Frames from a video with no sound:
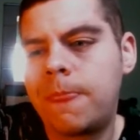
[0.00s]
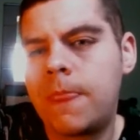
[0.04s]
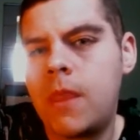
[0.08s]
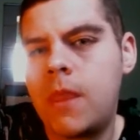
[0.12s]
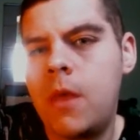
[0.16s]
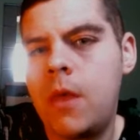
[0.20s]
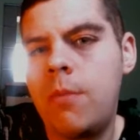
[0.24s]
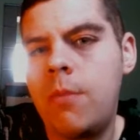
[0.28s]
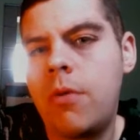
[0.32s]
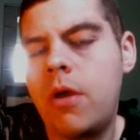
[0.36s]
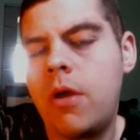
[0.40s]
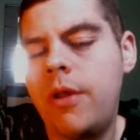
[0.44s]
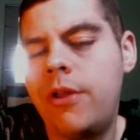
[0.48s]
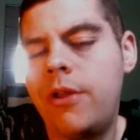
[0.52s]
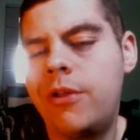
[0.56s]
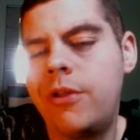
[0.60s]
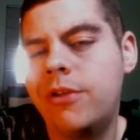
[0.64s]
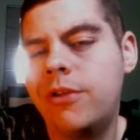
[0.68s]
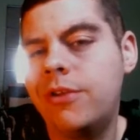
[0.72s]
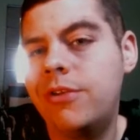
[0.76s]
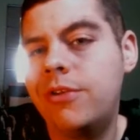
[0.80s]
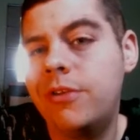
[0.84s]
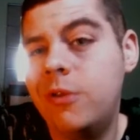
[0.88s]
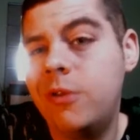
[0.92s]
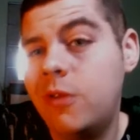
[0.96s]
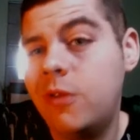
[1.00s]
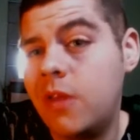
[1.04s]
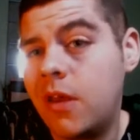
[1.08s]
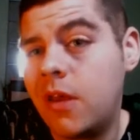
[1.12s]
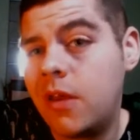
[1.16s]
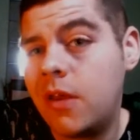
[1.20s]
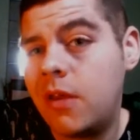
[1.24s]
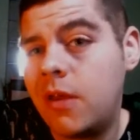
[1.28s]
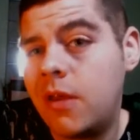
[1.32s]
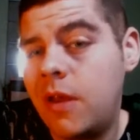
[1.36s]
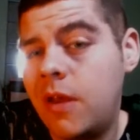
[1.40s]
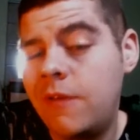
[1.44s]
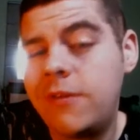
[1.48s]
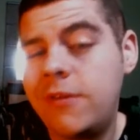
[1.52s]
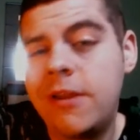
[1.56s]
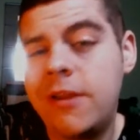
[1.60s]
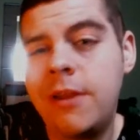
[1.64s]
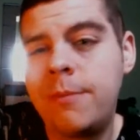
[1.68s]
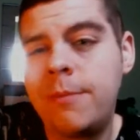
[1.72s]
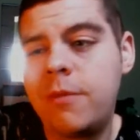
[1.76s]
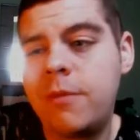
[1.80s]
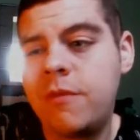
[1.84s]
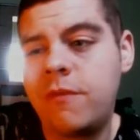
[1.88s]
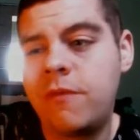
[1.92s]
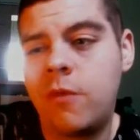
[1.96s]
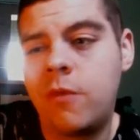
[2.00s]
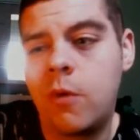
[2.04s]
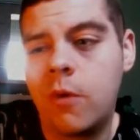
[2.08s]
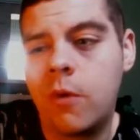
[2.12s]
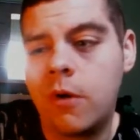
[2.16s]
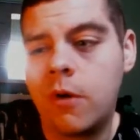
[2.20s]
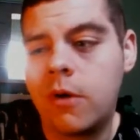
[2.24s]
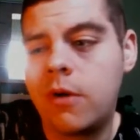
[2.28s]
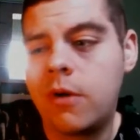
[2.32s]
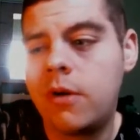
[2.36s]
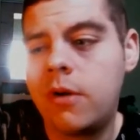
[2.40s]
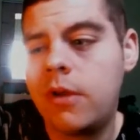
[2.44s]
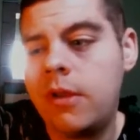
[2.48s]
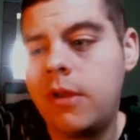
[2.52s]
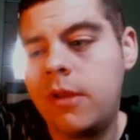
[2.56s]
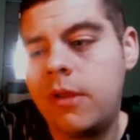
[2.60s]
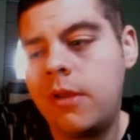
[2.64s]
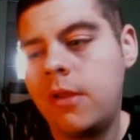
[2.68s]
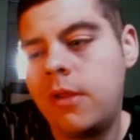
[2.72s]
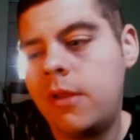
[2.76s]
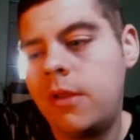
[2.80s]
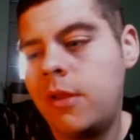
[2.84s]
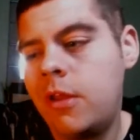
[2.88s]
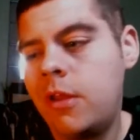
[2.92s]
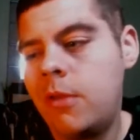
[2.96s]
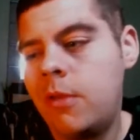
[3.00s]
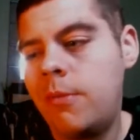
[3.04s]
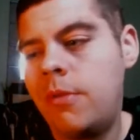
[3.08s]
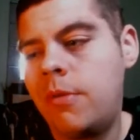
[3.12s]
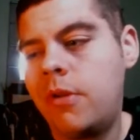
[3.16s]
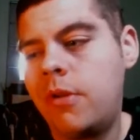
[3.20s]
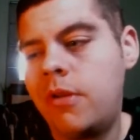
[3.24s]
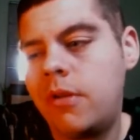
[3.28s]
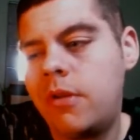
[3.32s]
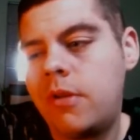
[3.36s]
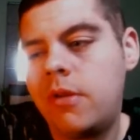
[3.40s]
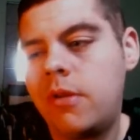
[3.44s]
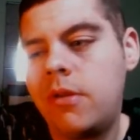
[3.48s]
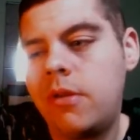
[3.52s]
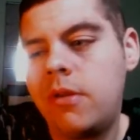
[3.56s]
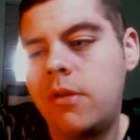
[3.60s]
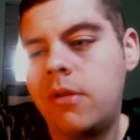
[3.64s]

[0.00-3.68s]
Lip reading: I probably could do that. I've done it before, but